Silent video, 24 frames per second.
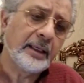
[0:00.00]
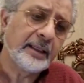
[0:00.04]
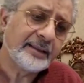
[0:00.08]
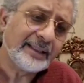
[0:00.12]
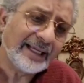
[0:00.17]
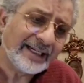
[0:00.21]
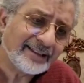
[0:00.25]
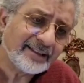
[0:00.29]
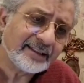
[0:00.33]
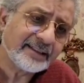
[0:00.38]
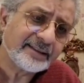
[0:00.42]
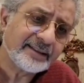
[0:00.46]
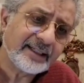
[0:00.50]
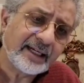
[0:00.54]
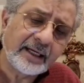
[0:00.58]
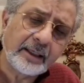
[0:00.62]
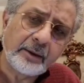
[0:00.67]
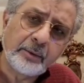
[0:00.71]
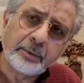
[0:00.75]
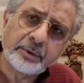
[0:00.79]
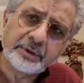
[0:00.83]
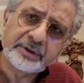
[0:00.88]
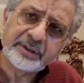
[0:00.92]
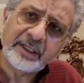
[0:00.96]
That's
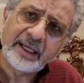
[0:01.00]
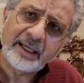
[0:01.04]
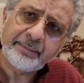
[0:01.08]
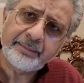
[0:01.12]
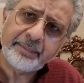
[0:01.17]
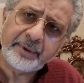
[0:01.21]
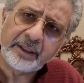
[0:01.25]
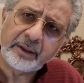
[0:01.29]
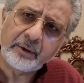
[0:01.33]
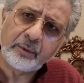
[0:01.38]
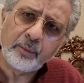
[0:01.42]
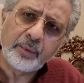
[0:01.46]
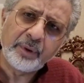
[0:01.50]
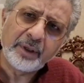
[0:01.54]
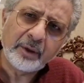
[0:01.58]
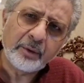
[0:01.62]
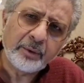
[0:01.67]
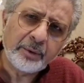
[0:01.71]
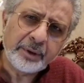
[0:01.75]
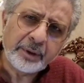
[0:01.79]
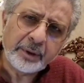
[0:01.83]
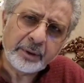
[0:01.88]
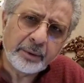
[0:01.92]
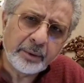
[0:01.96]
exactly what is happening. We are
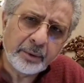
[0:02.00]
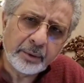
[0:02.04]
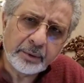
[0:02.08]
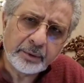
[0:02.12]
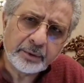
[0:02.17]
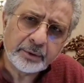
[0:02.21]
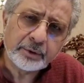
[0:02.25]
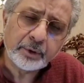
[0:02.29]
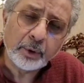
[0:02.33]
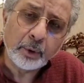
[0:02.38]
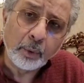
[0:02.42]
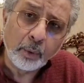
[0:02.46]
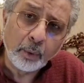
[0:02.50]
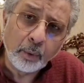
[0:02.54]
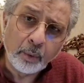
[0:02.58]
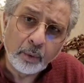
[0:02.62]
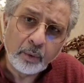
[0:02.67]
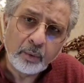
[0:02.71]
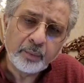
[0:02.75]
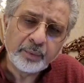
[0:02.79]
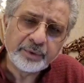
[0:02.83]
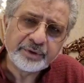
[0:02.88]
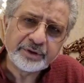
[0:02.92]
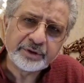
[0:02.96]
going to go to the
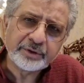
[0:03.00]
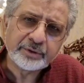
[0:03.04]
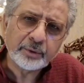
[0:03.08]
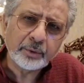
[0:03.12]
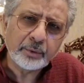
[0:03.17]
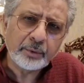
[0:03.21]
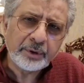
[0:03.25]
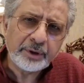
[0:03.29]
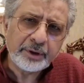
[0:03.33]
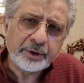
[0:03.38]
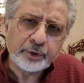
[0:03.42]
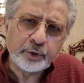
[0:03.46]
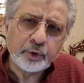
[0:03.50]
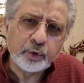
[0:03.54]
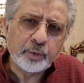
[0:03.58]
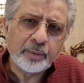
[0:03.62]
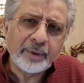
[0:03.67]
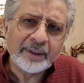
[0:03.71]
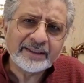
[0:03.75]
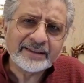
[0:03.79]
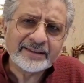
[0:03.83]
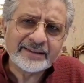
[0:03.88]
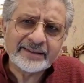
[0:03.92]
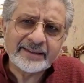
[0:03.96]
hole which is only 2
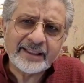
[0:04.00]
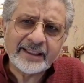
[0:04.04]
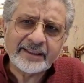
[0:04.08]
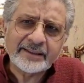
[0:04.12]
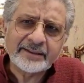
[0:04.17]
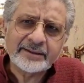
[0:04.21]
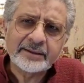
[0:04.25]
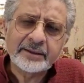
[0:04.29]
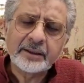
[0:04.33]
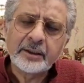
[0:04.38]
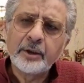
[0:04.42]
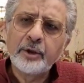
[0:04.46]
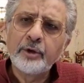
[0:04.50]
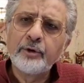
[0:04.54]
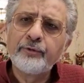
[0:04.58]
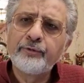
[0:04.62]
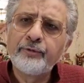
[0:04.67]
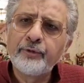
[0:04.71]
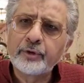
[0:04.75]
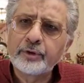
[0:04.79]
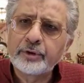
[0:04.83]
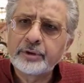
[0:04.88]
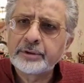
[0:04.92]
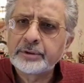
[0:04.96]
by 6
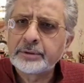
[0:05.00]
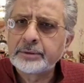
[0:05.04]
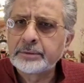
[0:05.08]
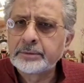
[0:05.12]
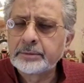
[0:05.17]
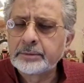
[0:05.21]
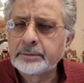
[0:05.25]
foot